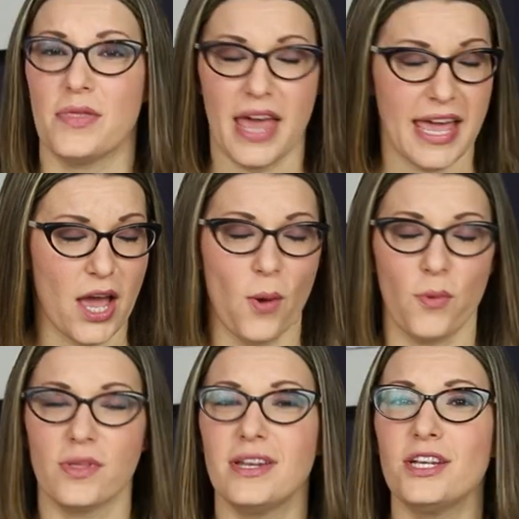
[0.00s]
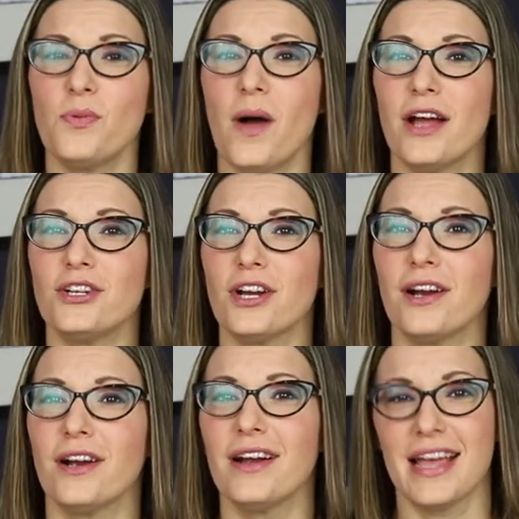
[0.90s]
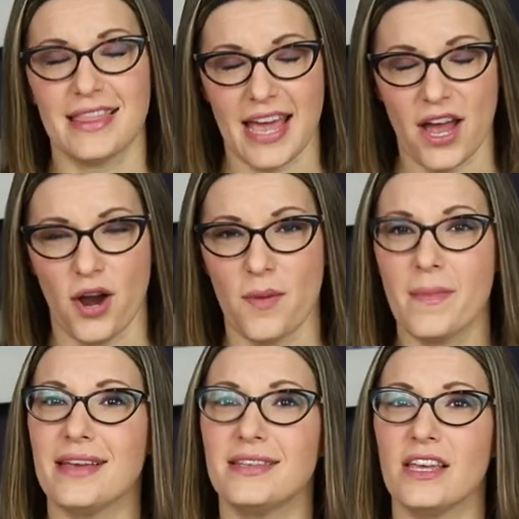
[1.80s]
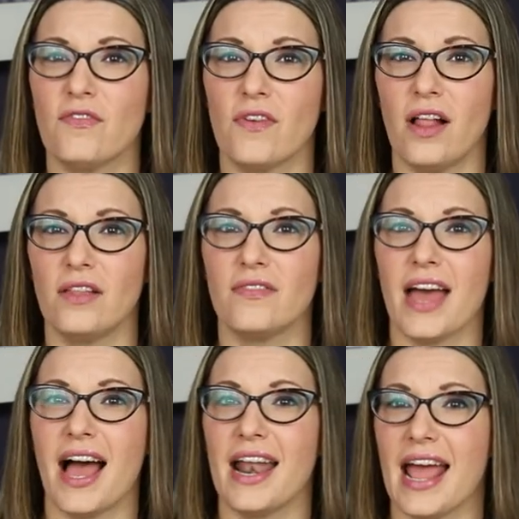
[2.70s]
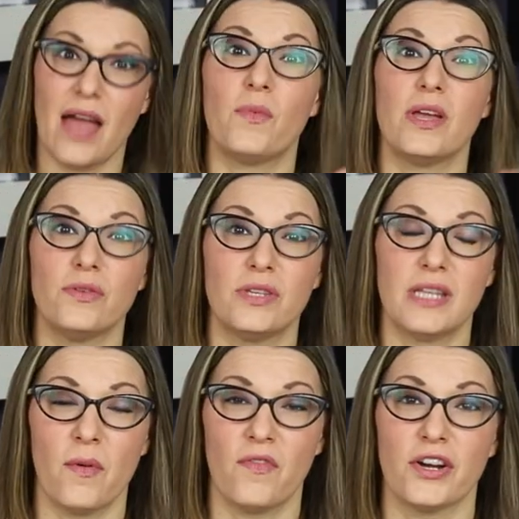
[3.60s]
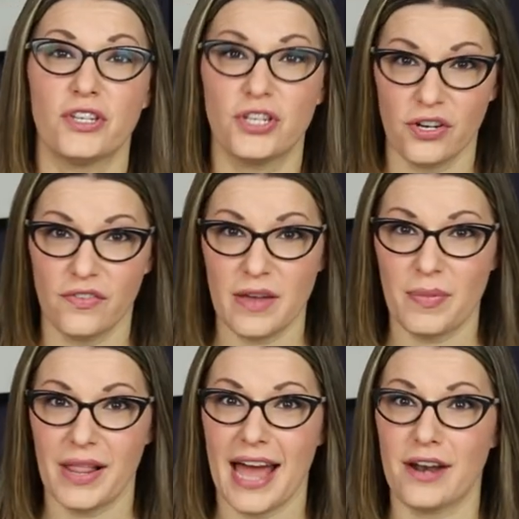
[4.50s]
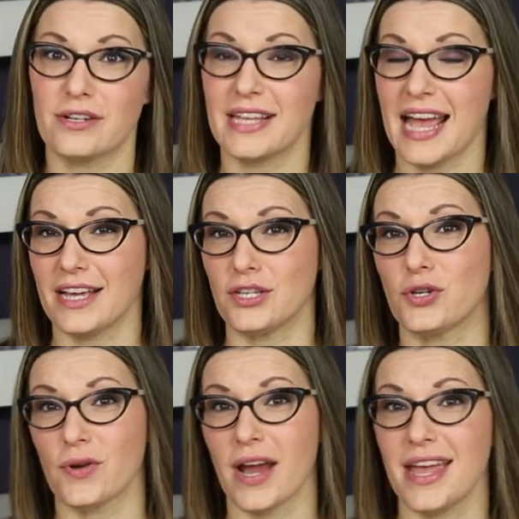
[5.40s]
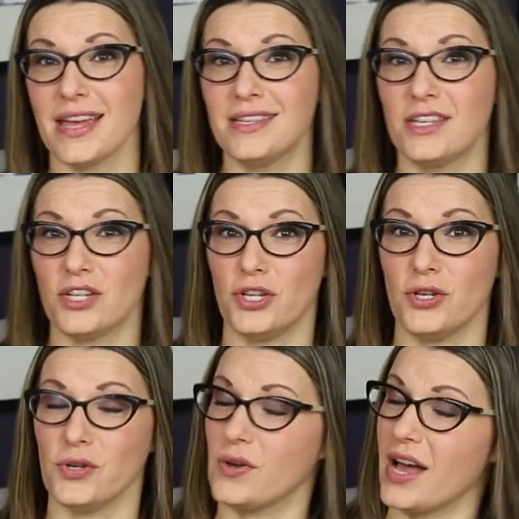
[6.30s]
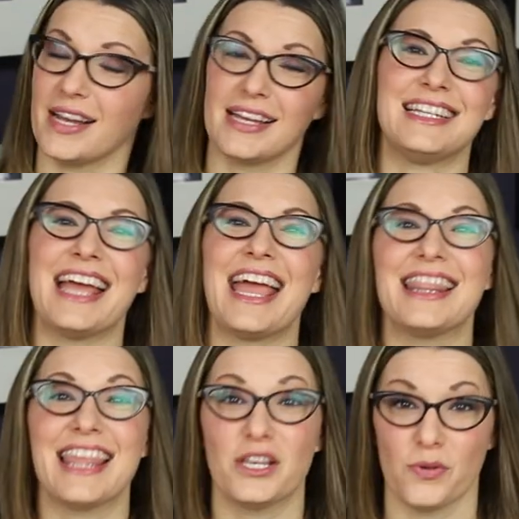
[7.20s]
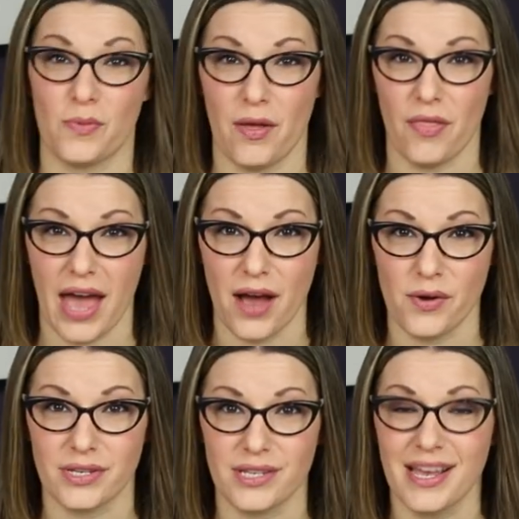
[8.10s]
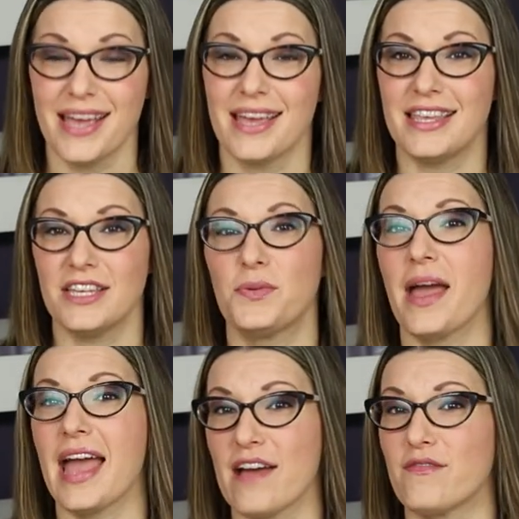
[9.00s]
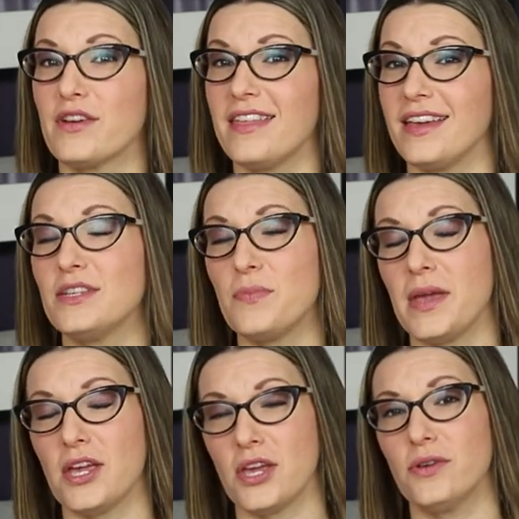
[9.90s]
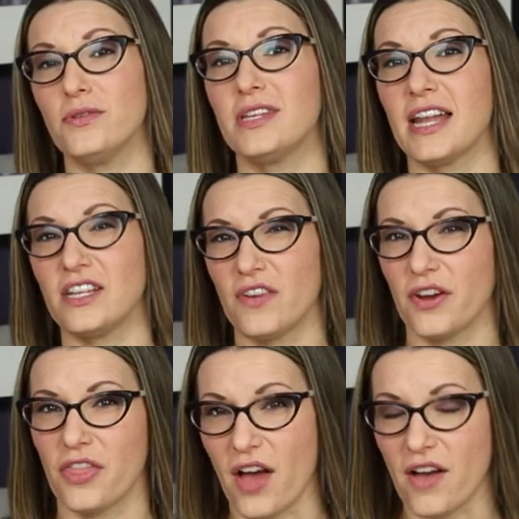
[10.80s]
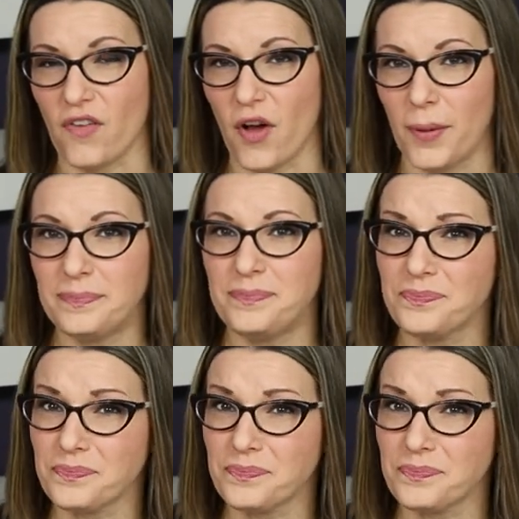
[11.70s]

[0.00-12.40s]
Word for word: They can go in the dishwasher, they are amazing for all of that. And we use some of our serving platters as trays to kind of contain things around the house. This way, everything is being used and is very thoughtful.